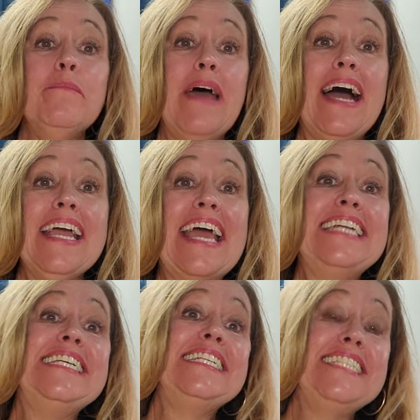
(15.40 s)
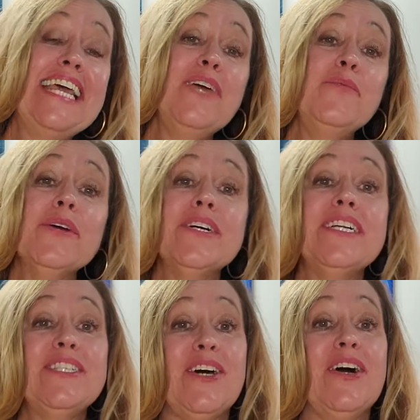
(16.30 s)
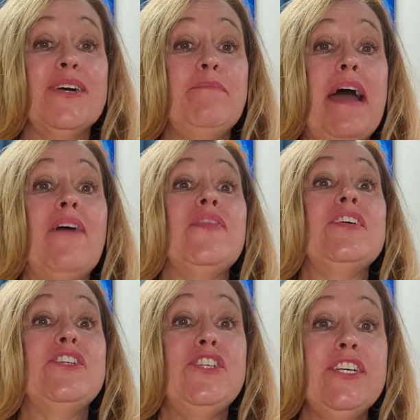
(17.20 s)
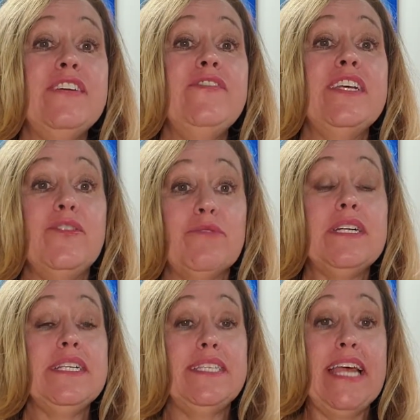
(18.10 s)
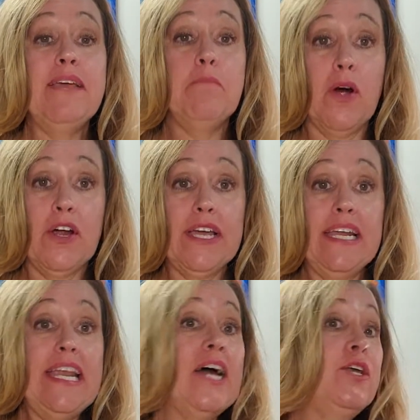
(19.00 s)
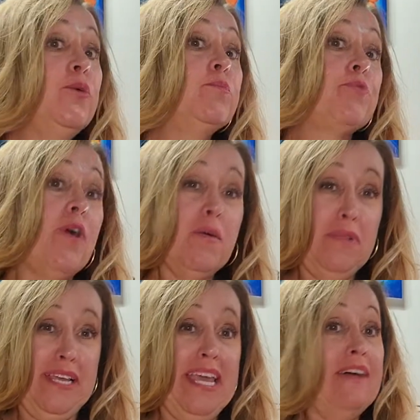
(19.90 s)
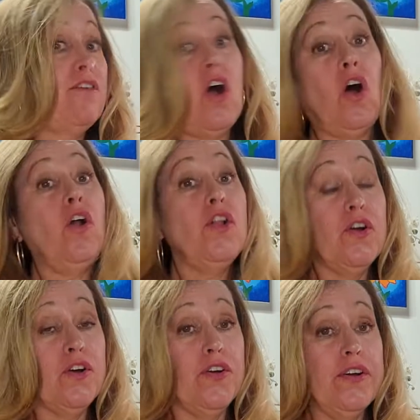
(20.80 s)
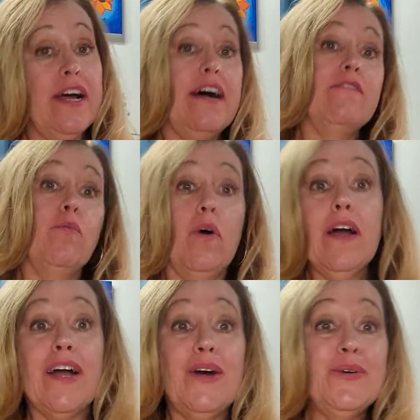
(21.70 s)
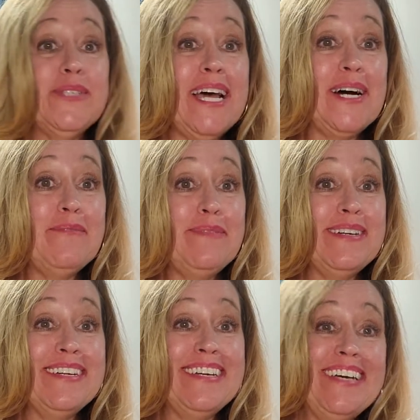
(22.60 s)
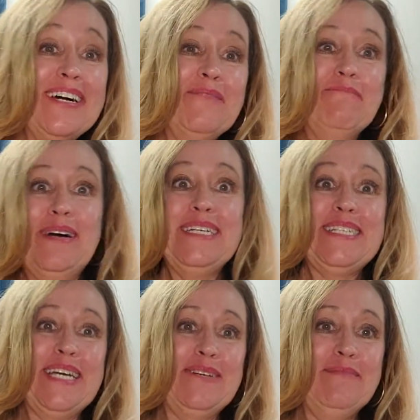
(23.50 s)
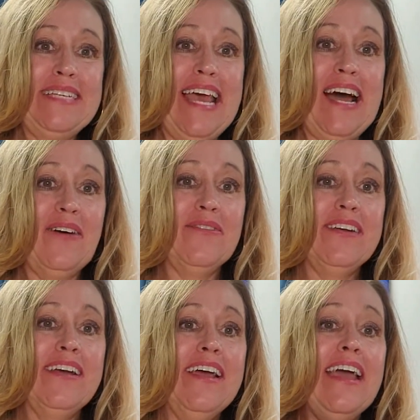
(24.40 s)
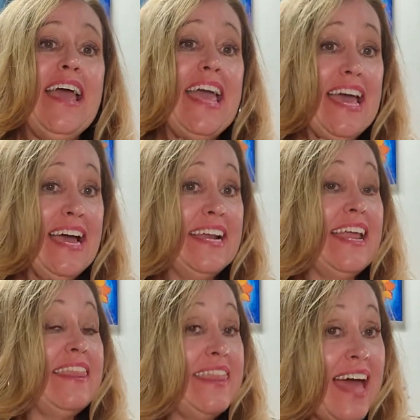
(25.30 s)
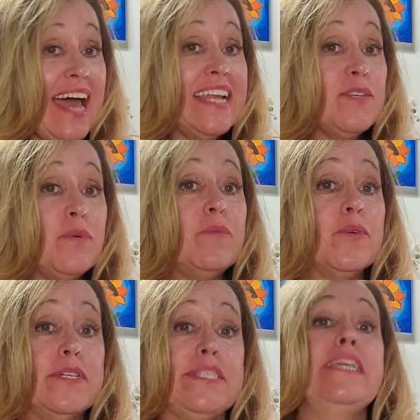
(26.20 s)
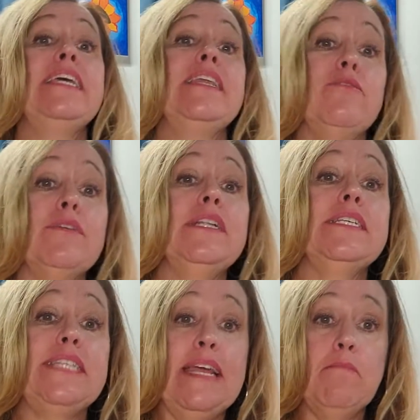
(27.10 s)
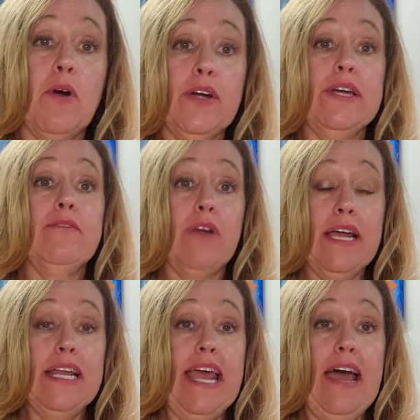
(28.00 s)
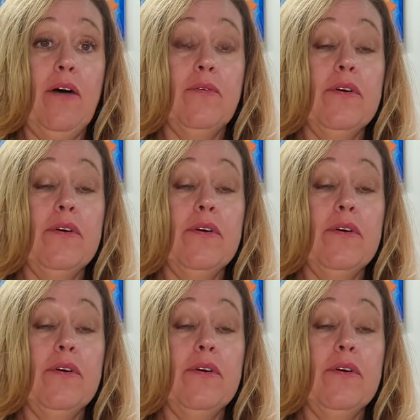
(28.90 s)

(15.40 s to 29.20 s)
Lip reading: back, and today we're going to talk about the shift in the real estate market. Now, you probably have all heard of what goes up must come down, and that is what we're seeing in the real estate market right now.